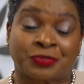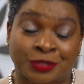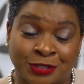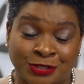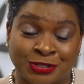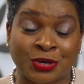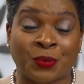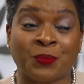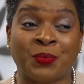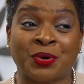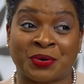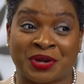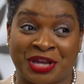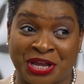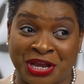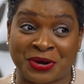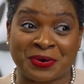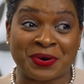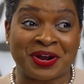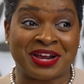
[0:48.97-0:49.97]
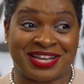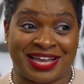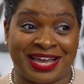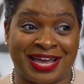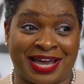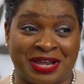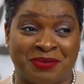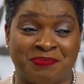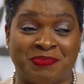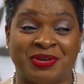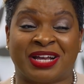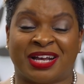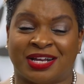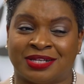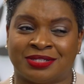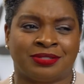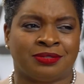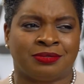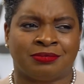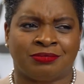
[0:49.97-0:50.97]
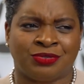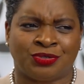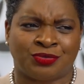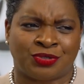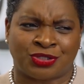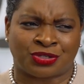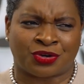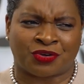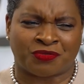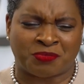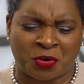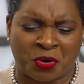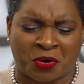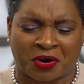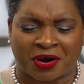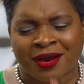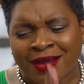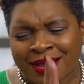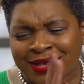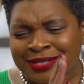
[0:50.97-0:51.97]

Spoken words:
So we're here again because you deserve more.